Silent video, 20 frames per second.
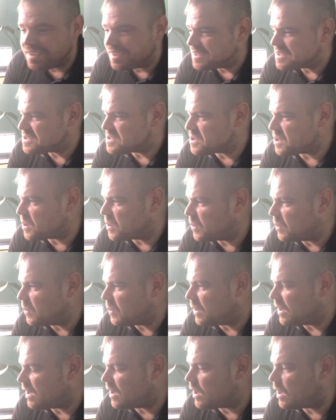So
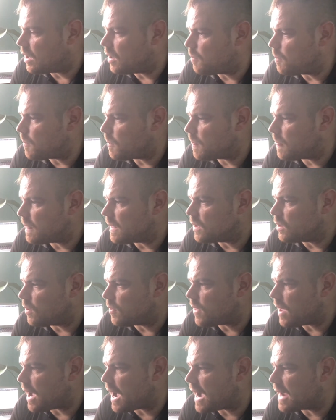
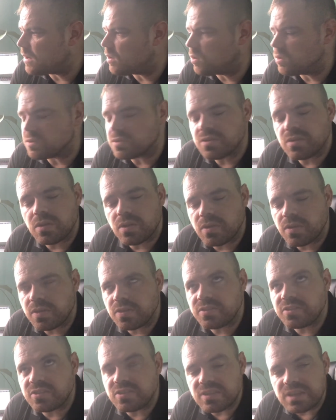I don't
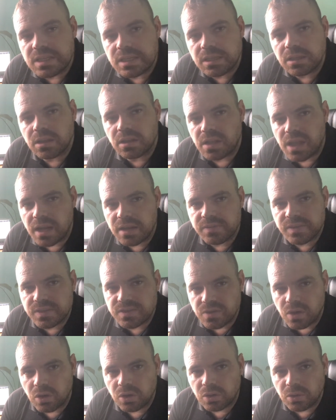see a lot of these
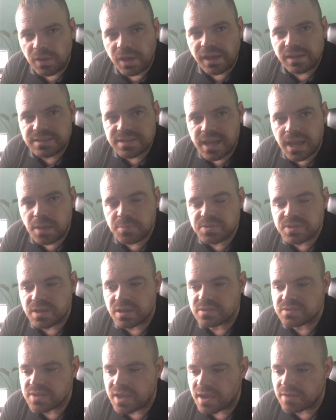ROI Dapps
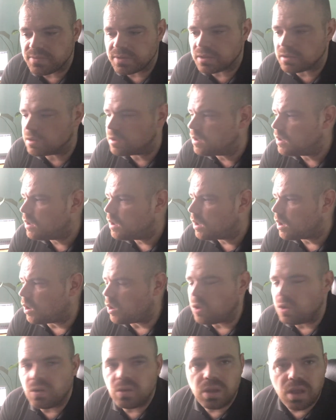as having a
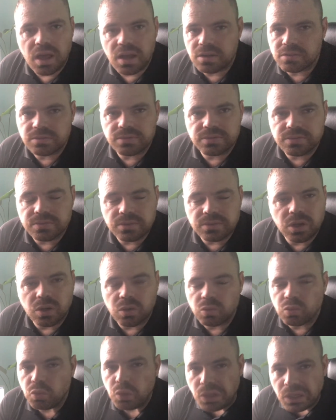whole lot of
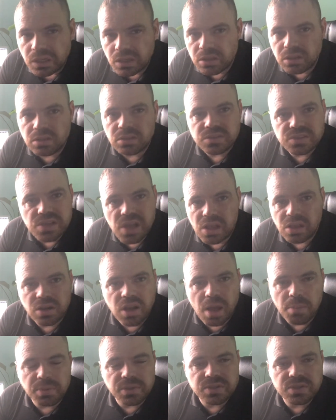real solid
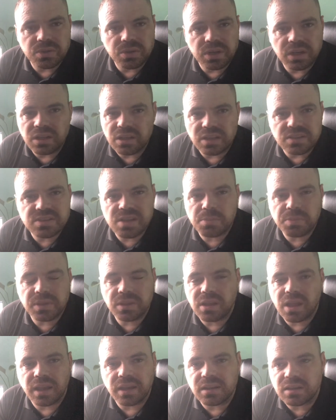opportunity, unless something
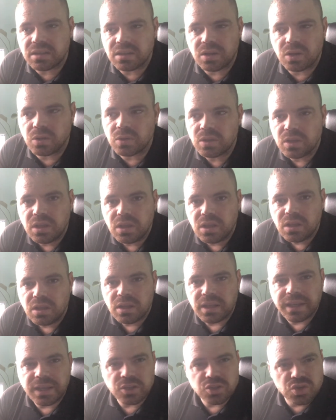like
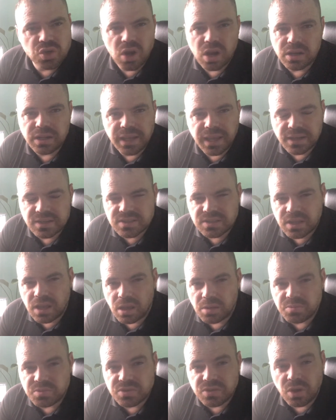a Tron EX
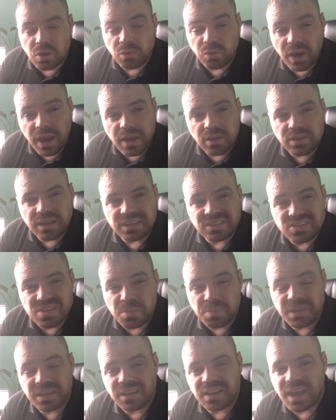comes around, like
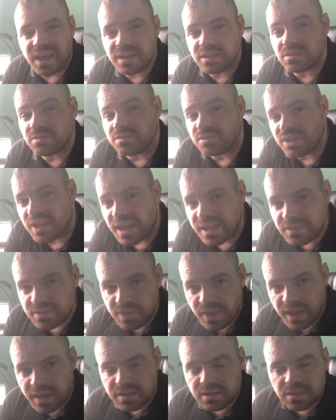something kind of like
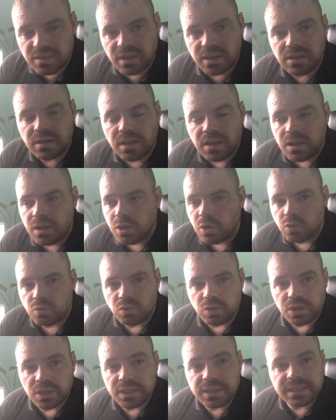that
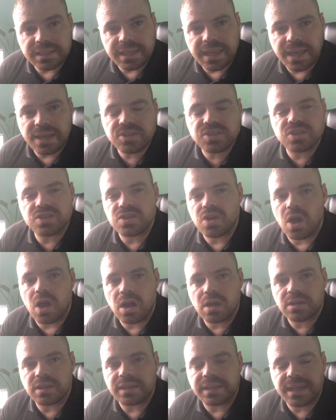really catches
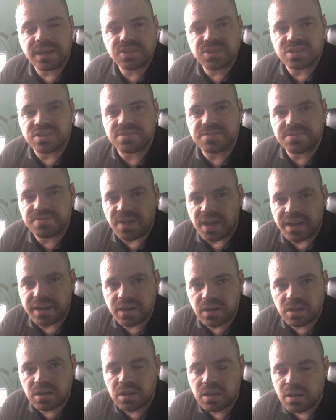on and catches
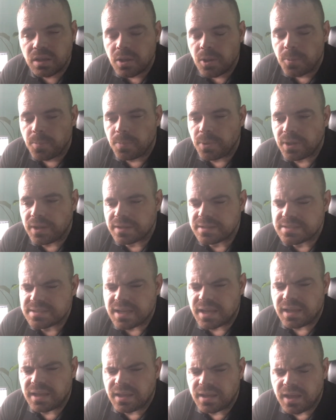fire. But
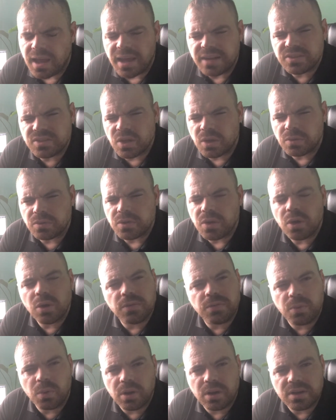I don't know
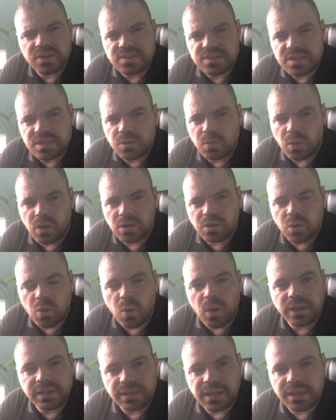if we're going to see one
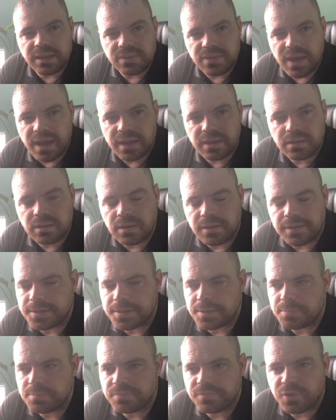quite like that
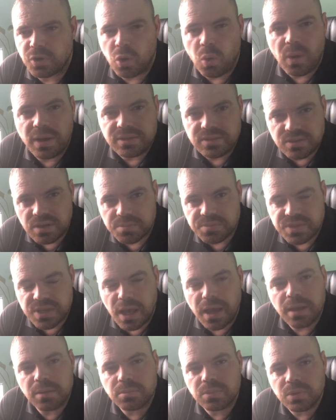for quite some
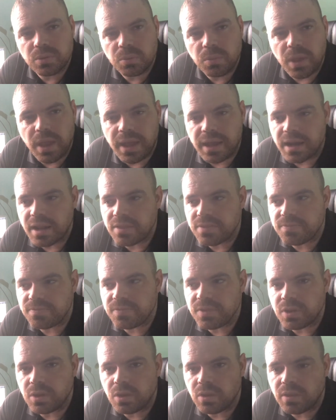time. And I
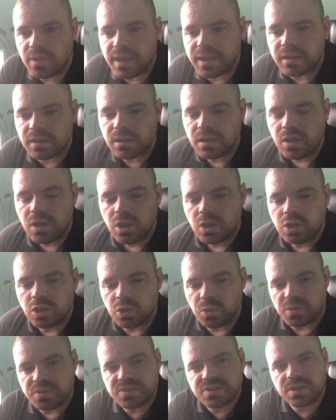feel like you
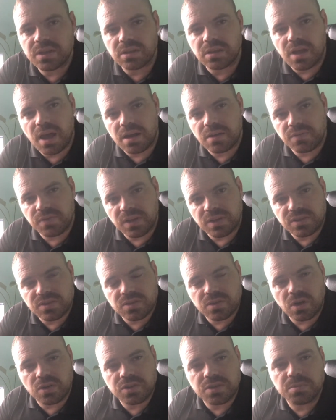will see a lot of things
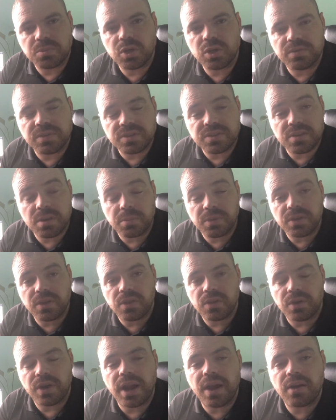start to move in some of the
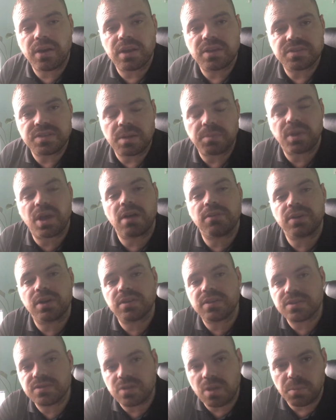other areas. And I'm covering
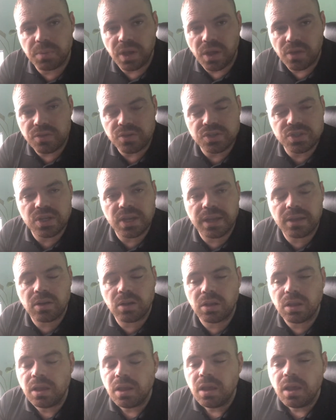this on my other
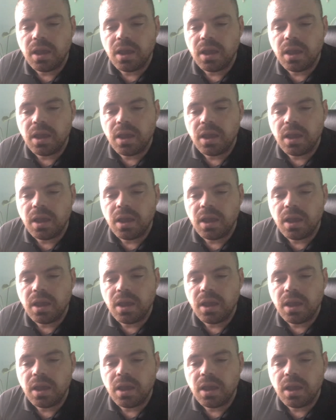channel.